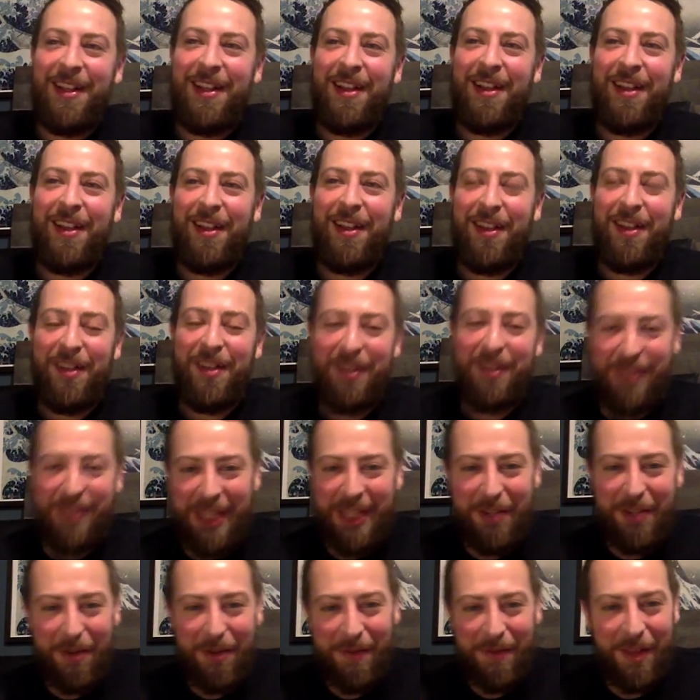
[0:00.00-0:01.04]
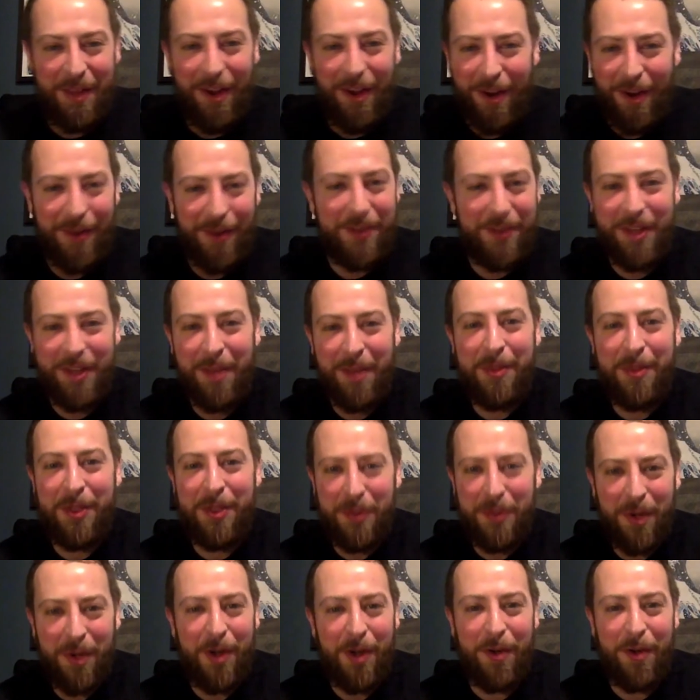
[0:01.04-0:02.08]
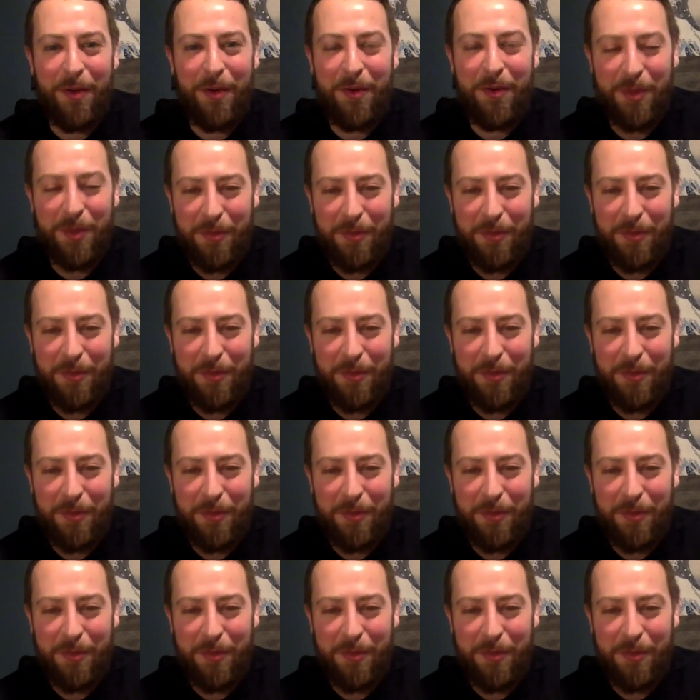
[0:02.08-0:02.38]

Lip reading: Leader of the RWO,